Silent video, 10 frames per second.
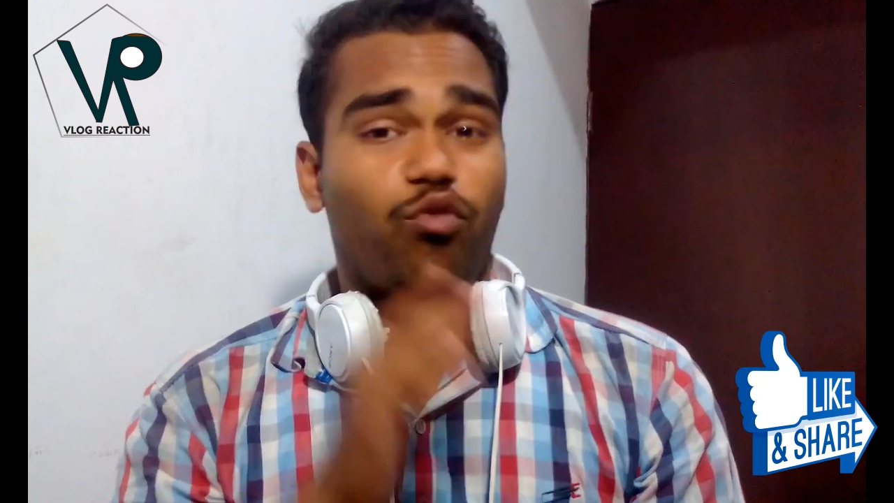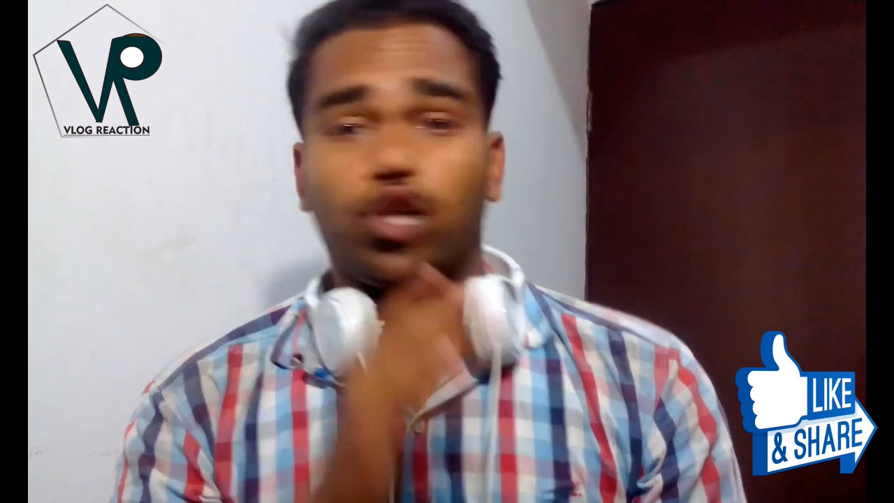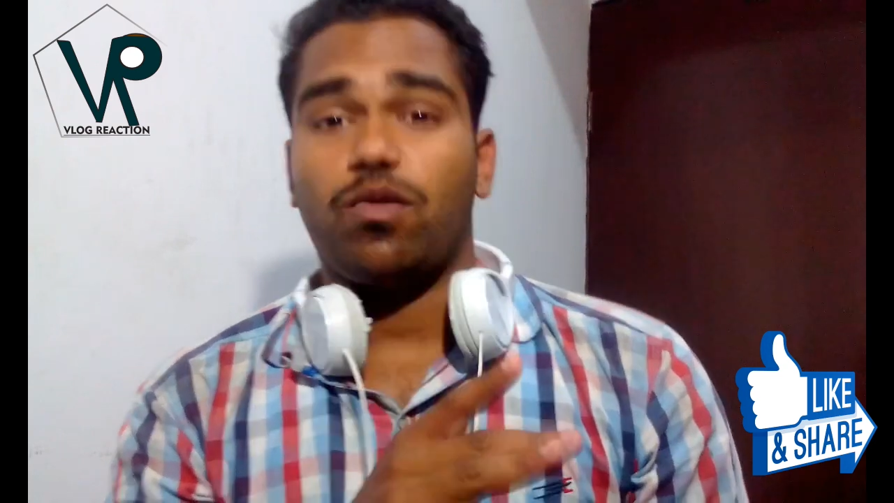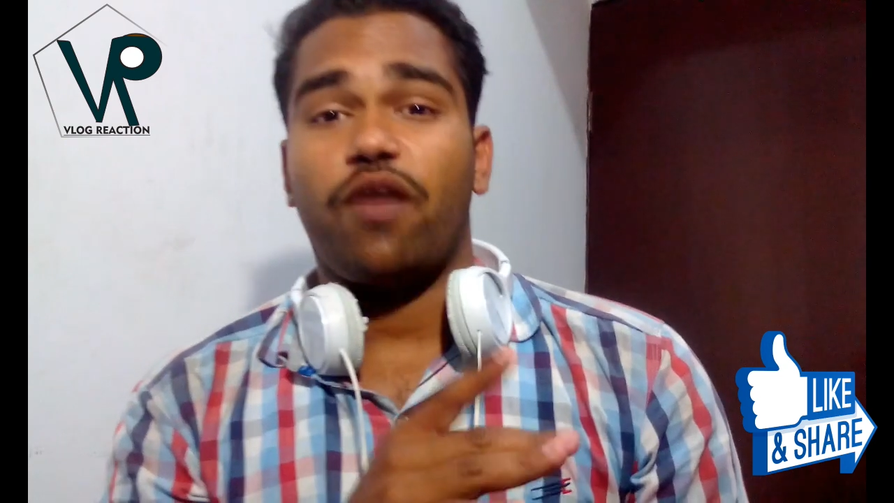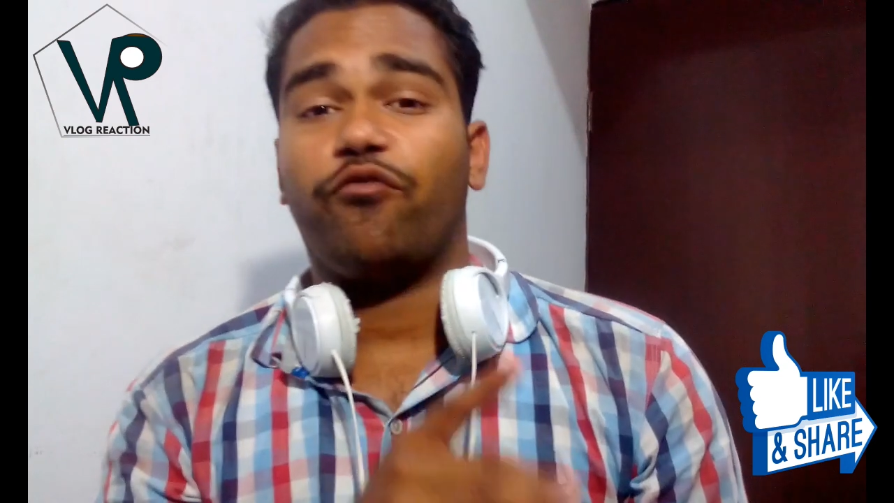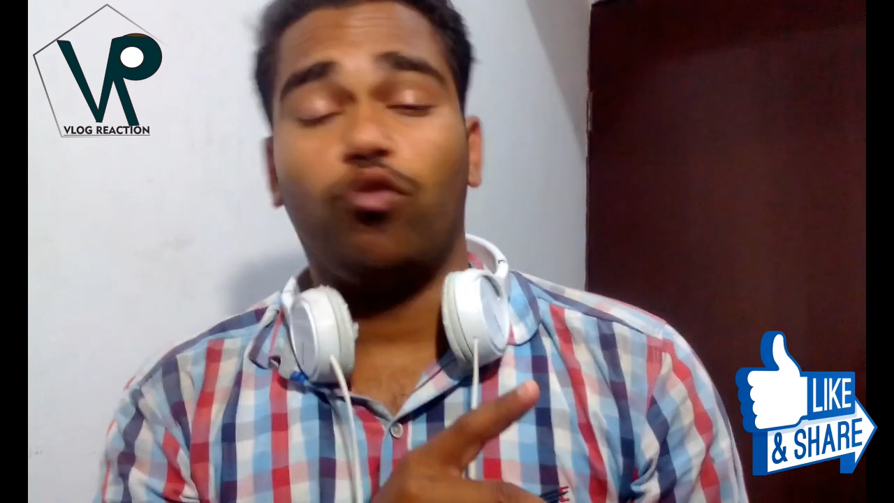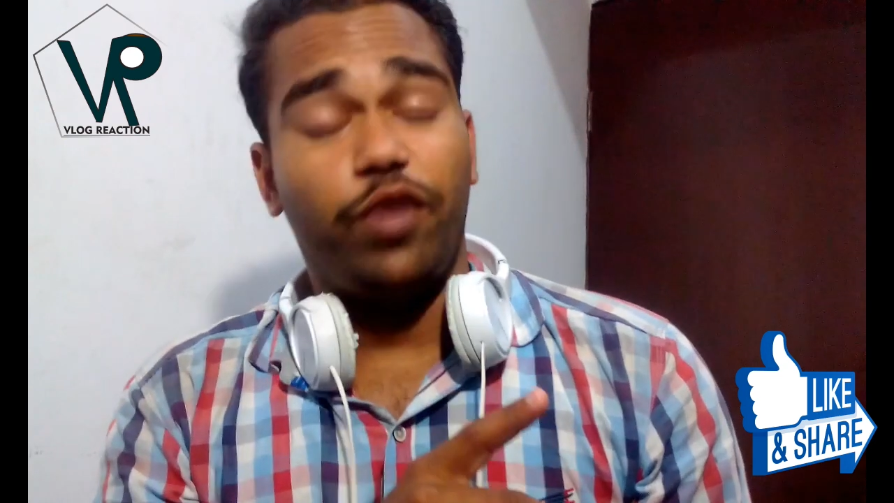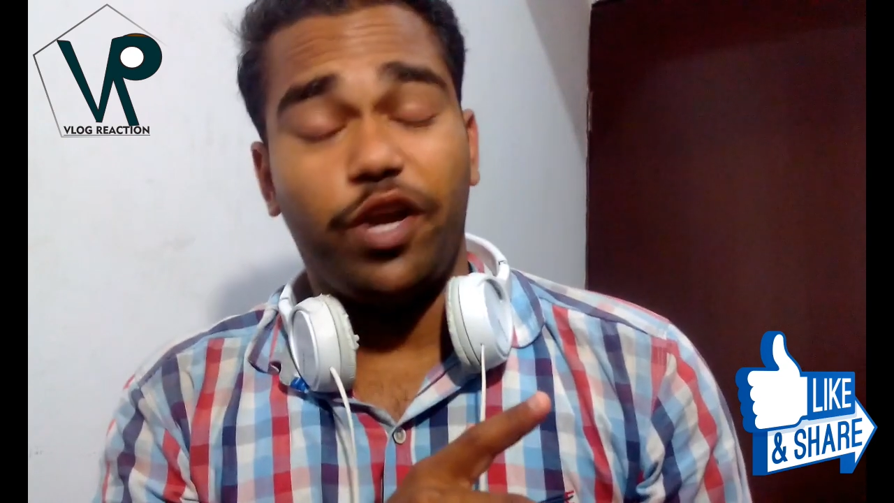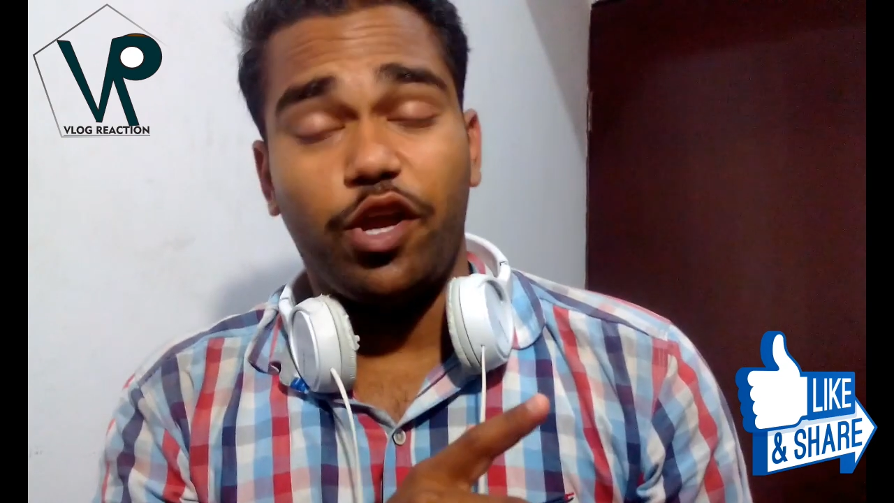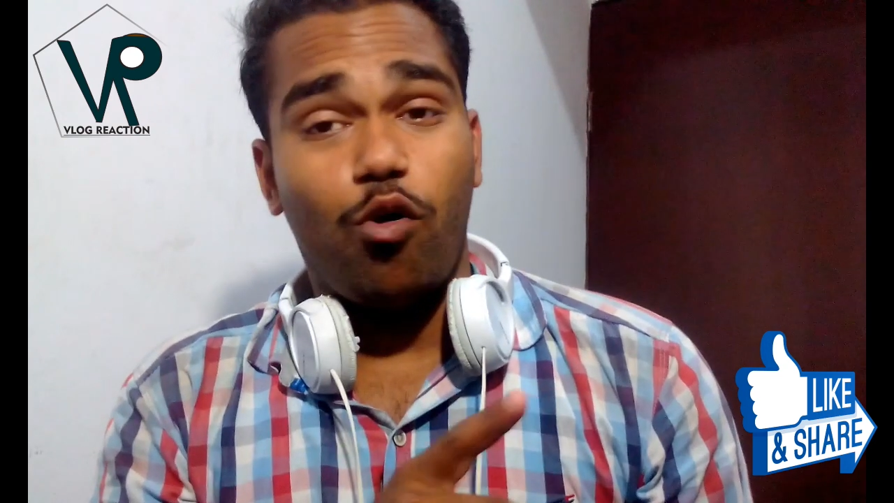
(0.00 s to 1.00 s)
watch my full
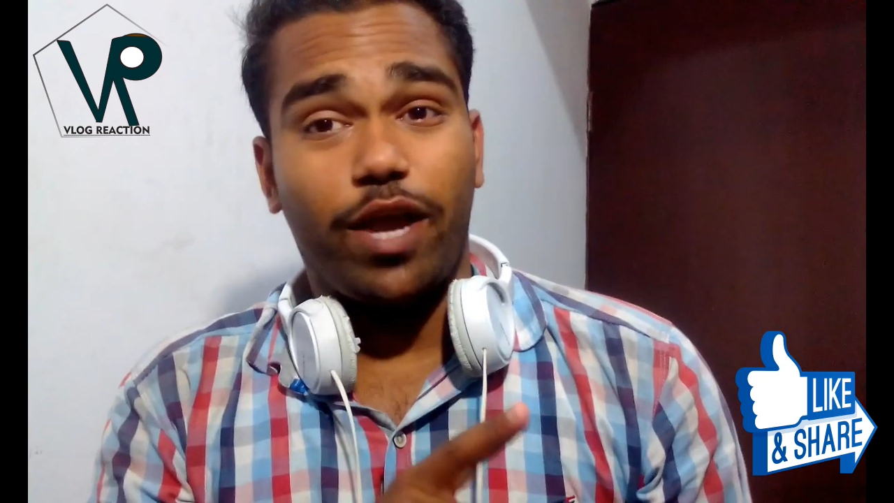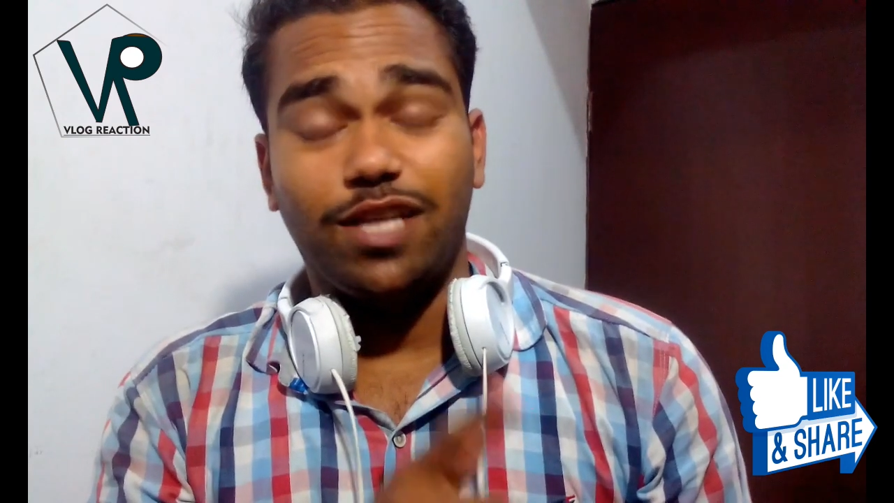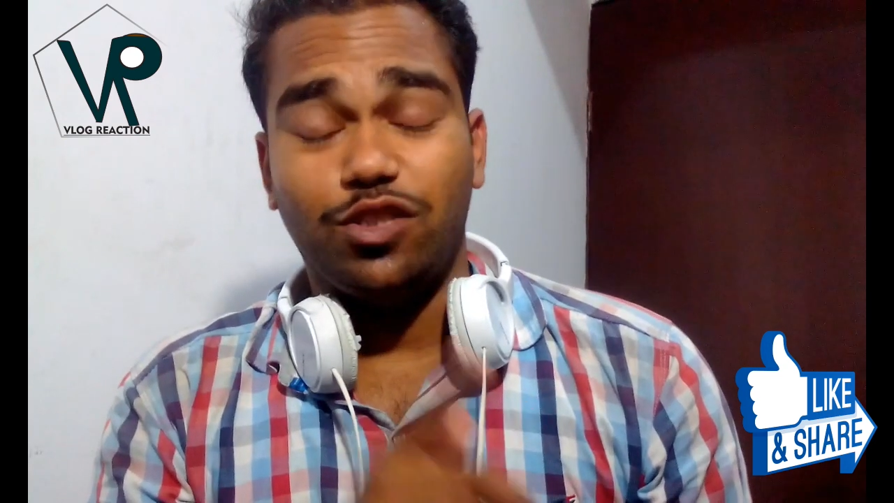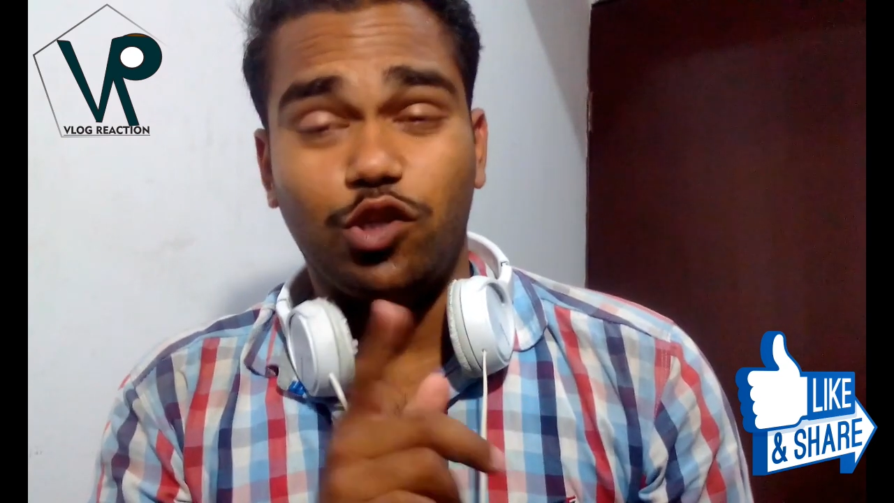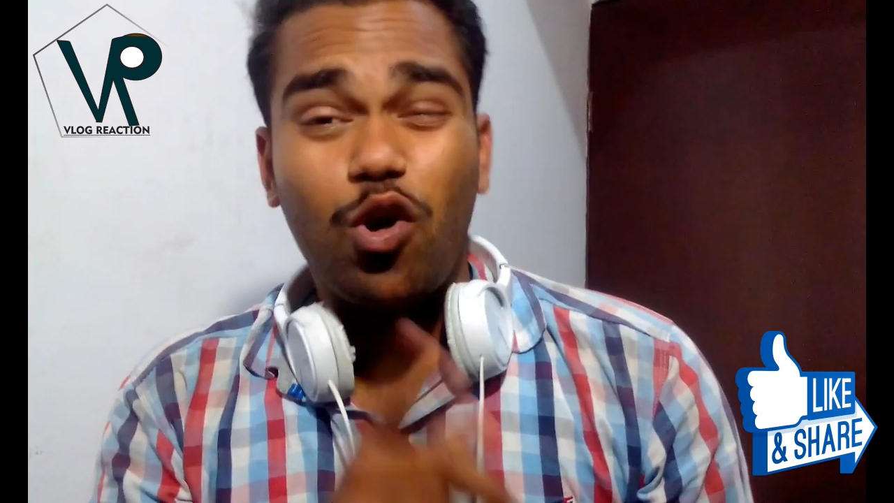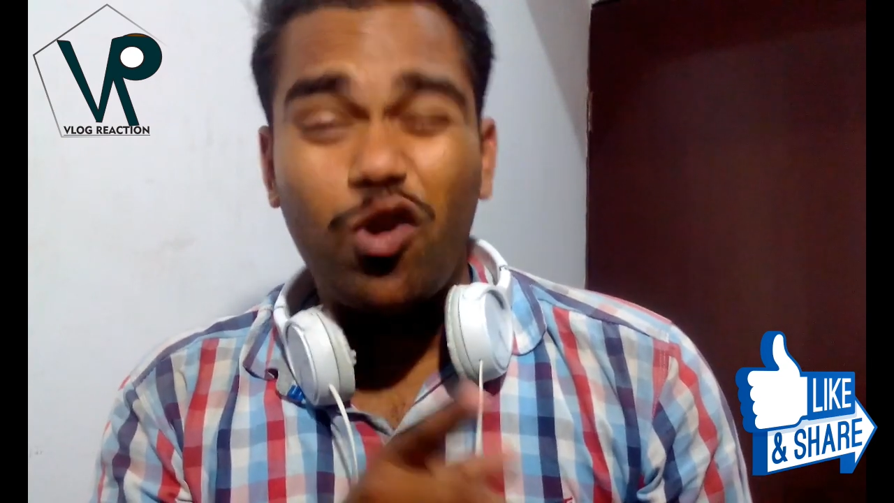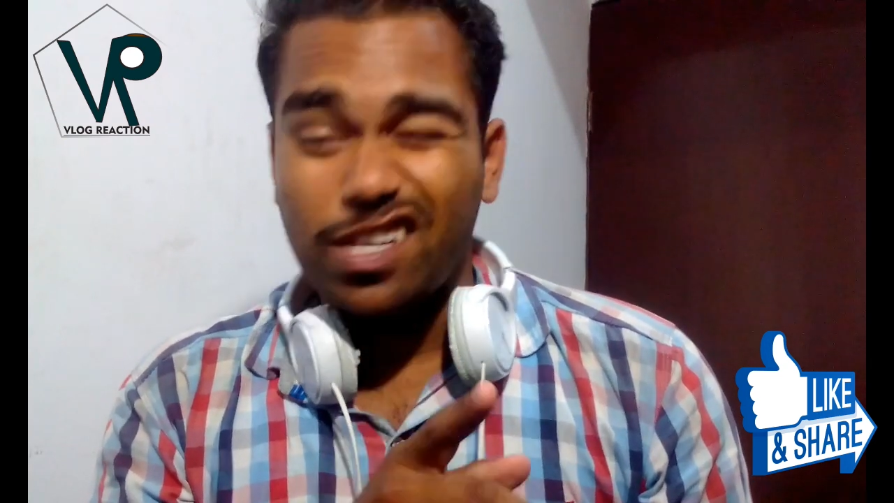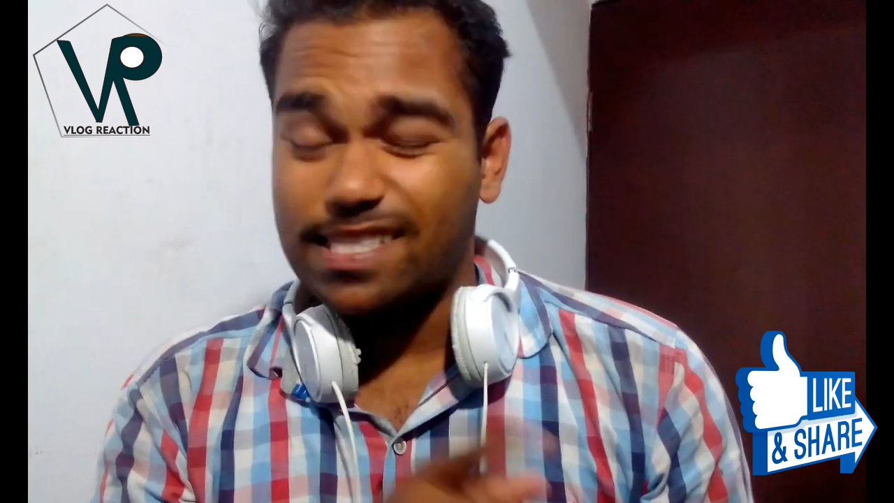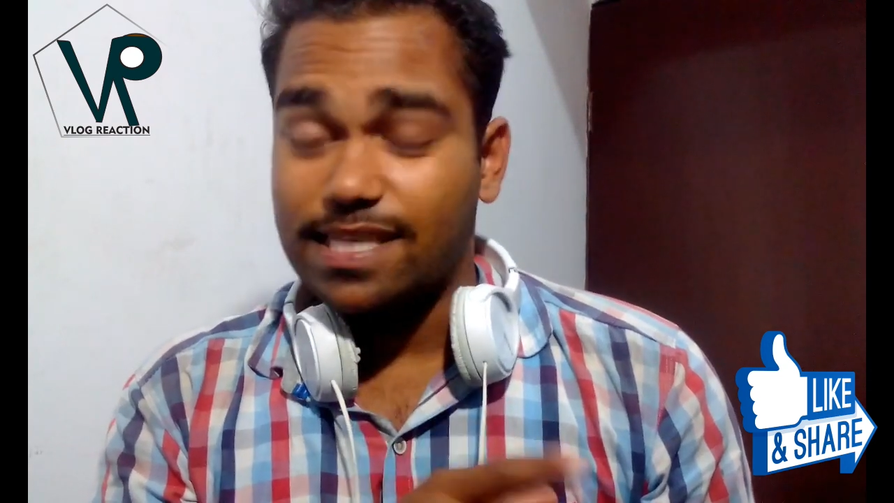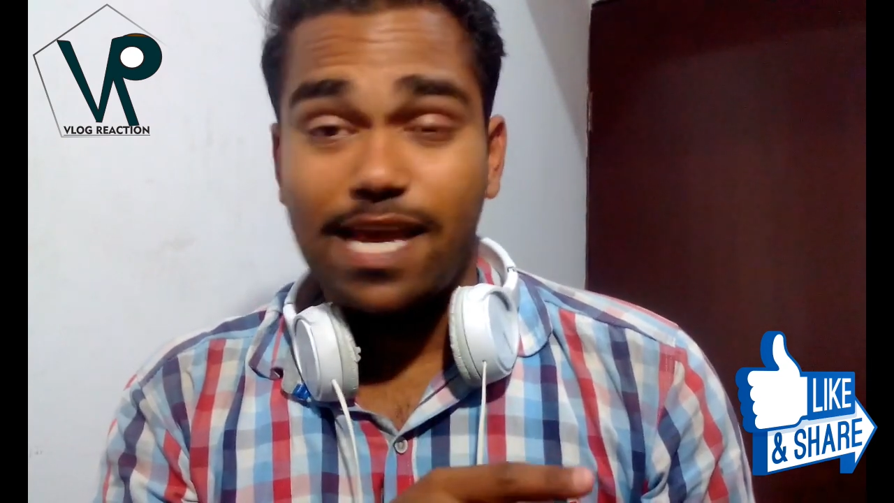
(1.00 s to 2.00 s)
video, okay?
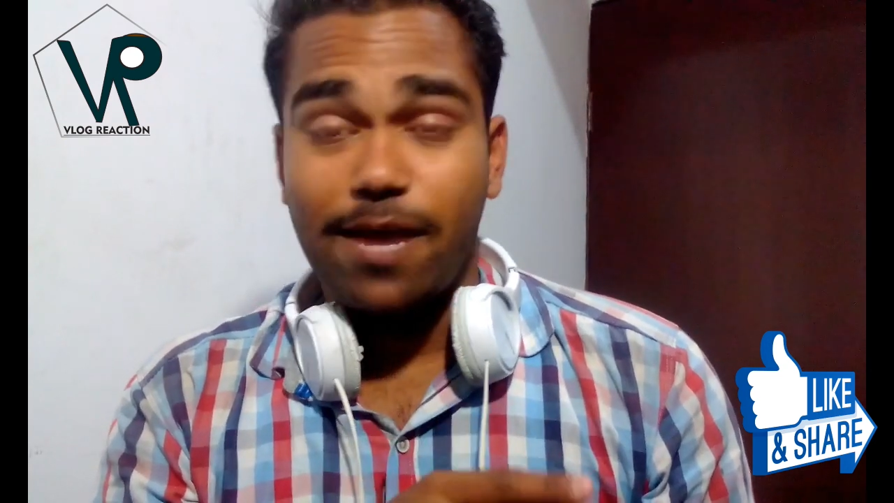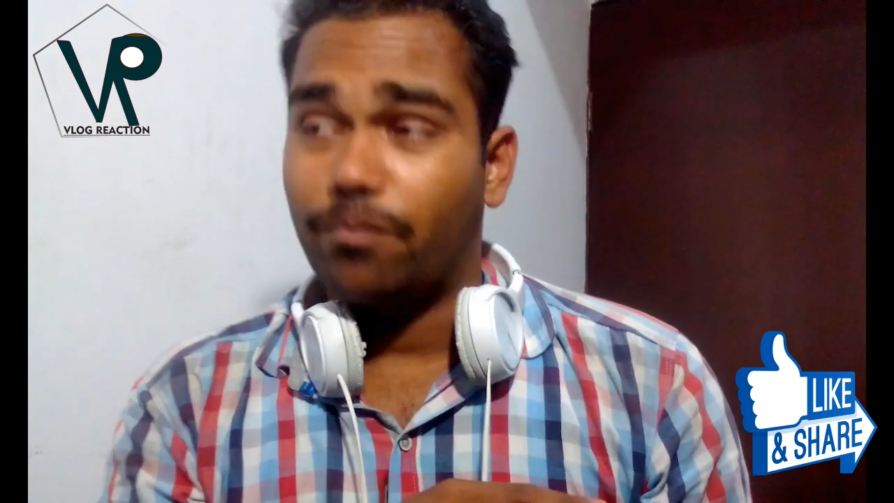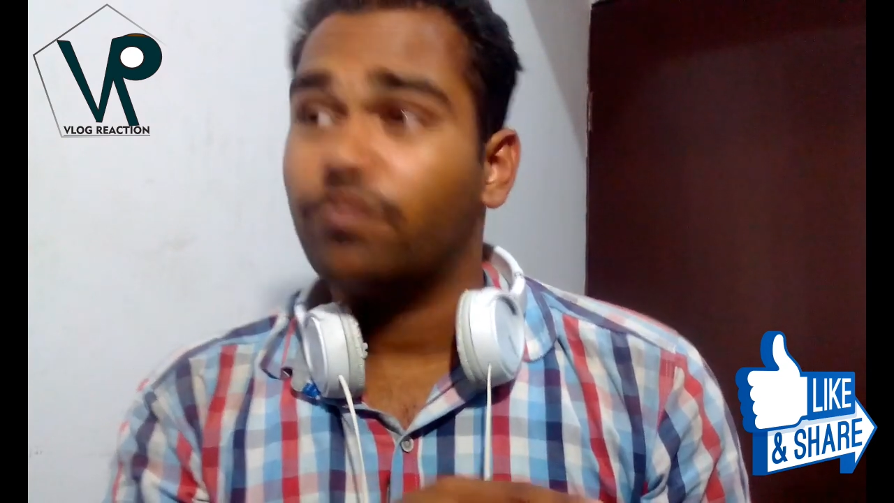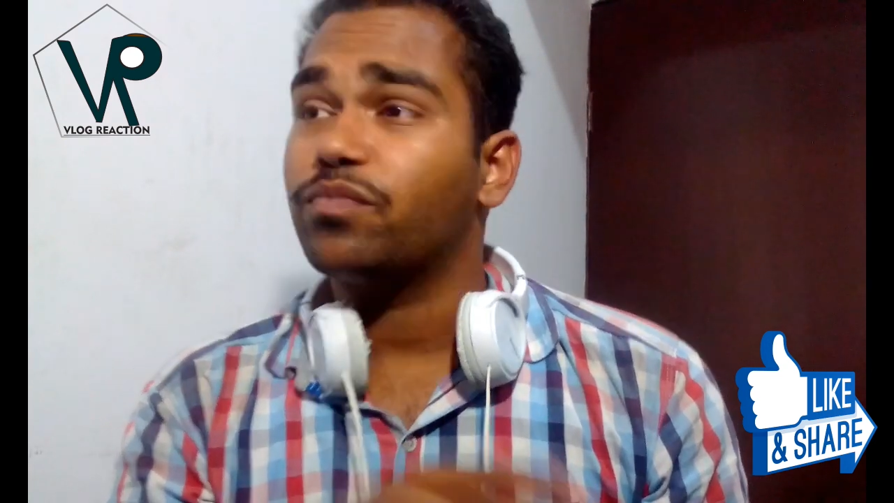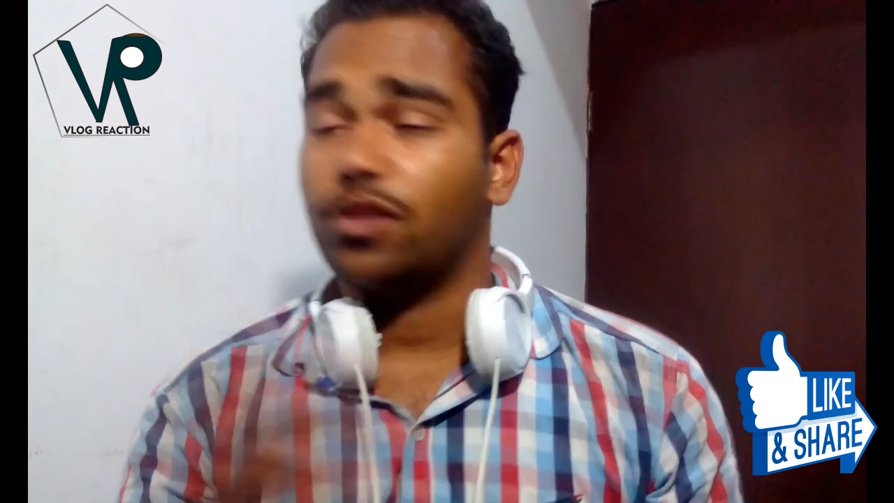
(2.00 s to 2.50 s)
Don't skip.